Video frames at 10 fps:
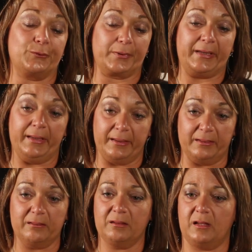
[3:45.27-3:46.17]
the door
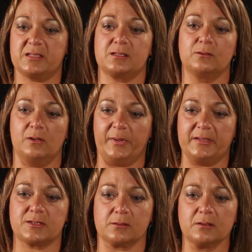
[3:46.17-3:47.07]
again, and still no
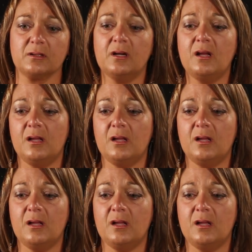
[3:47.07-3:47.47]
answer.